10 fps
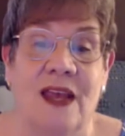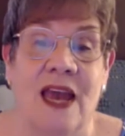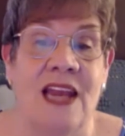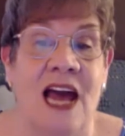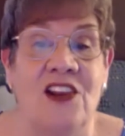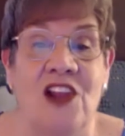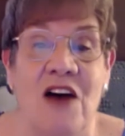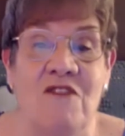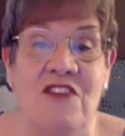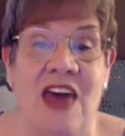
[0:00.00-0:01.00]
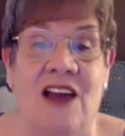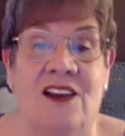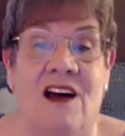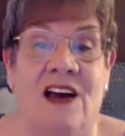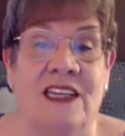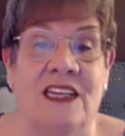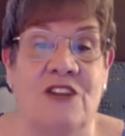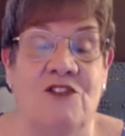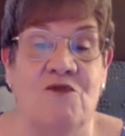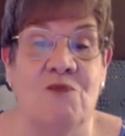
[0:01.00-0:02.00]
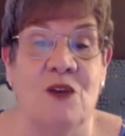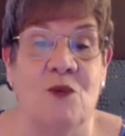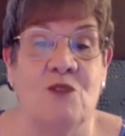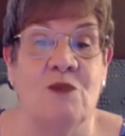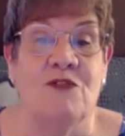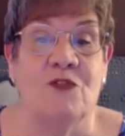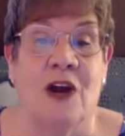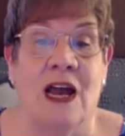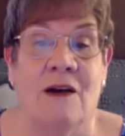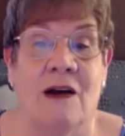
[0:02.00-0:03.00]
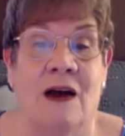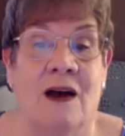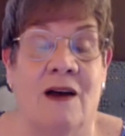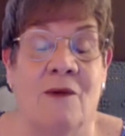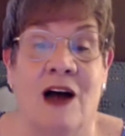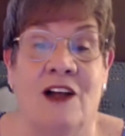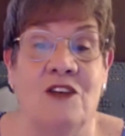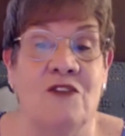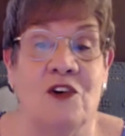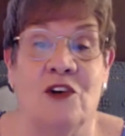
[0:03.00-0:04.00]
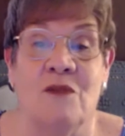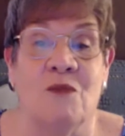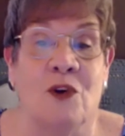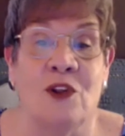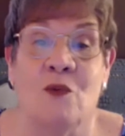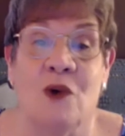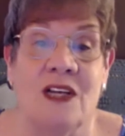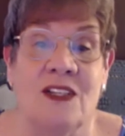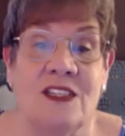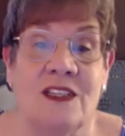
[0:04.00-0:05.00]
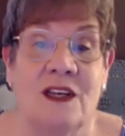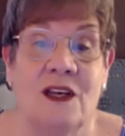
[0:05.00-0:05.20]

And I love that line. And if you've been with me for a while, you've heard it more than once.